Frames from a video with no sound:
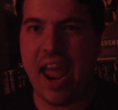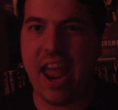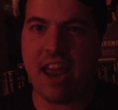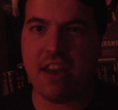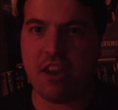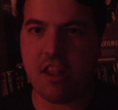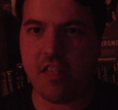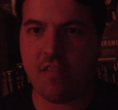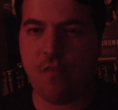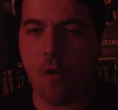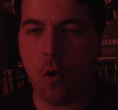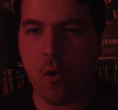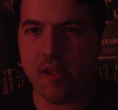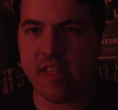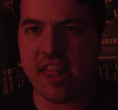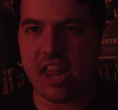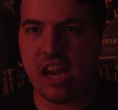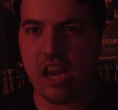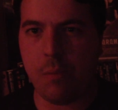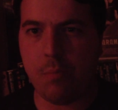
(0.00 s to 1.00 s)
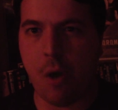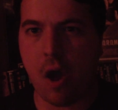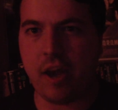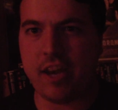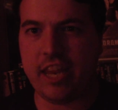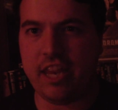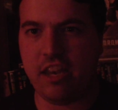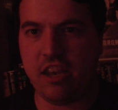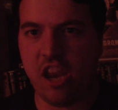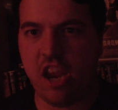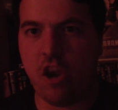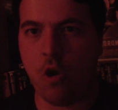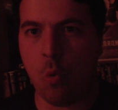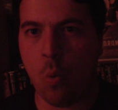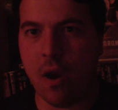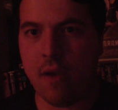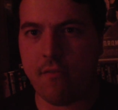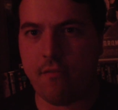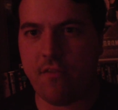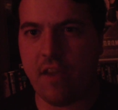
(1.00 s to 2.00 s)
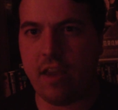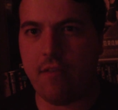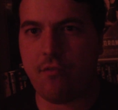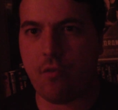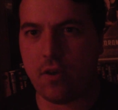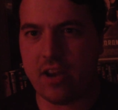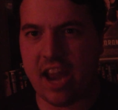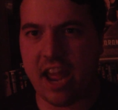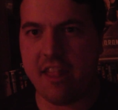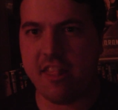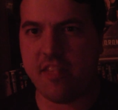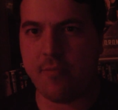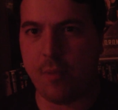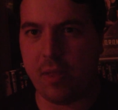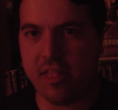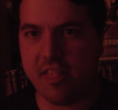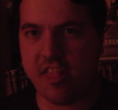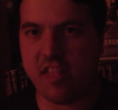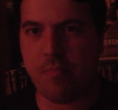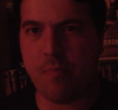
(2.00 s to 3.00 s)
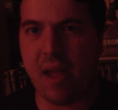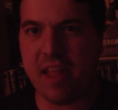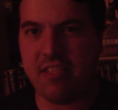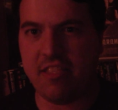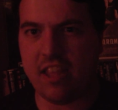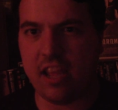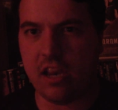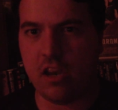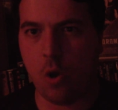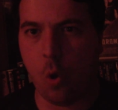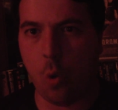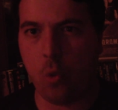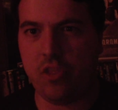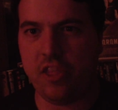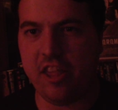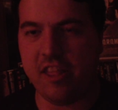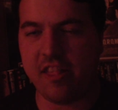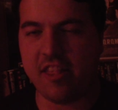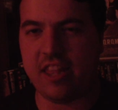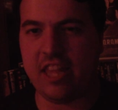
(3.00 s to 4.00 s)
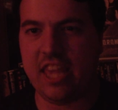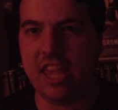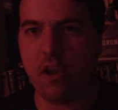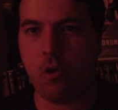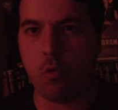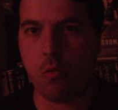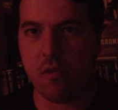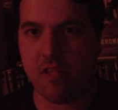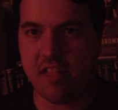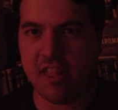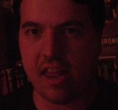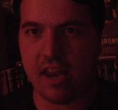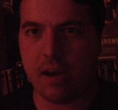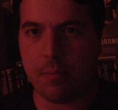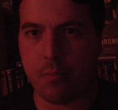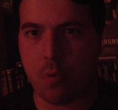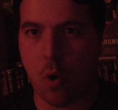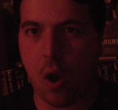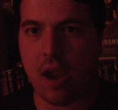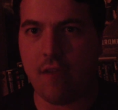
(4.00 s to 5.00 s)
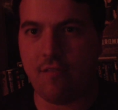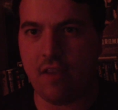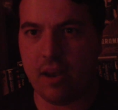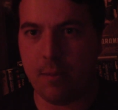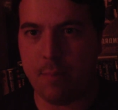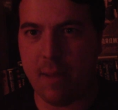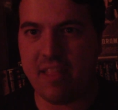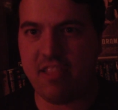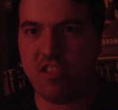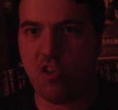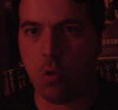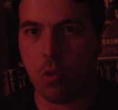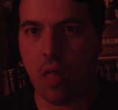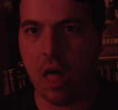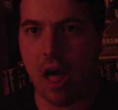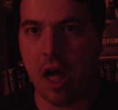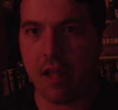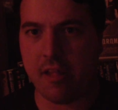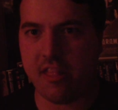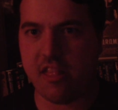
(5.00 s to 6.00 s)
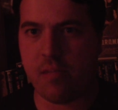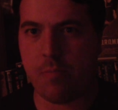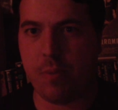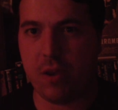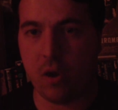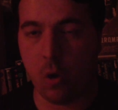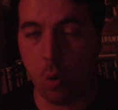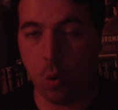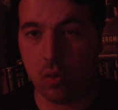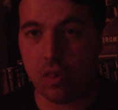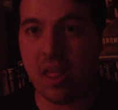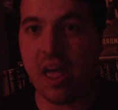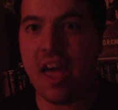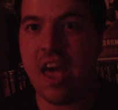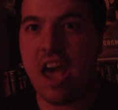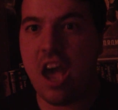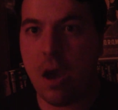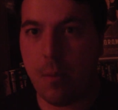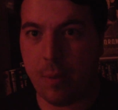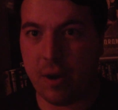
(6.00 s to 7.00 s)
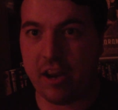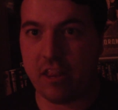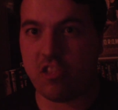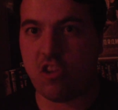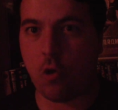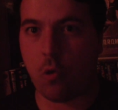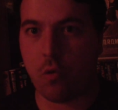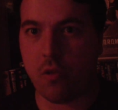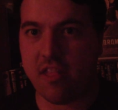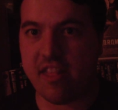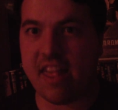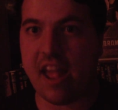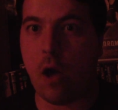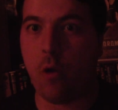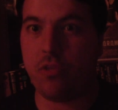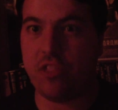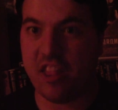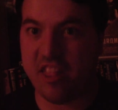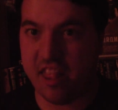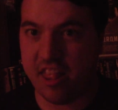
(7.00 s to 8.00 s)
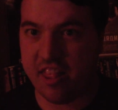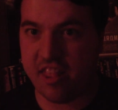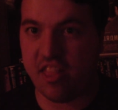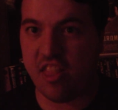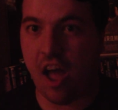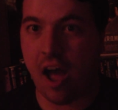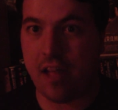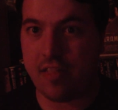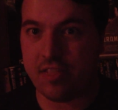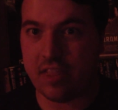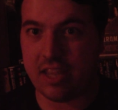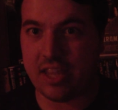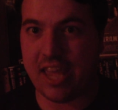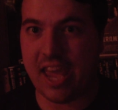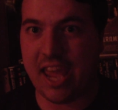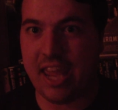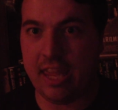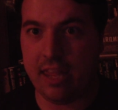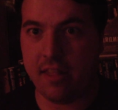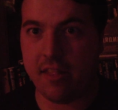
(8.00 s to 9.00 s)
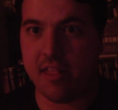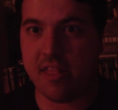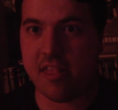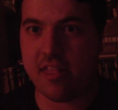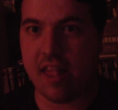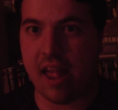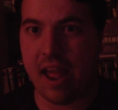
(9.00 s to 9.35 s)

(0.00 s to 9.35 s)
And as far as anybody knew, Favorite has been spending all these years in a private mental hospital, but it turns out this is not the case,